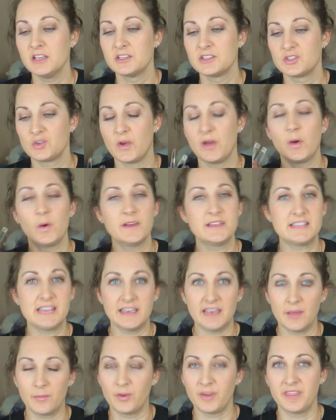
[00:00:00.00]
So I always
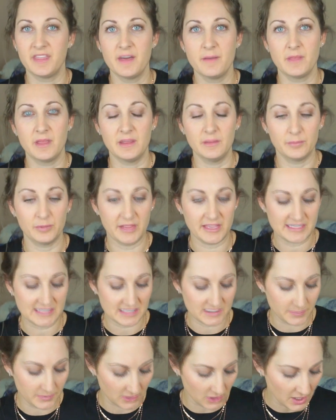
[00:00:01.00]
end up with them in
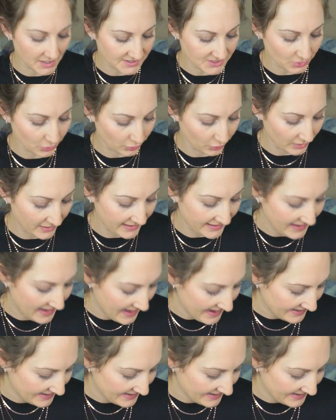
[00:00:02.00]
places, but they're also great.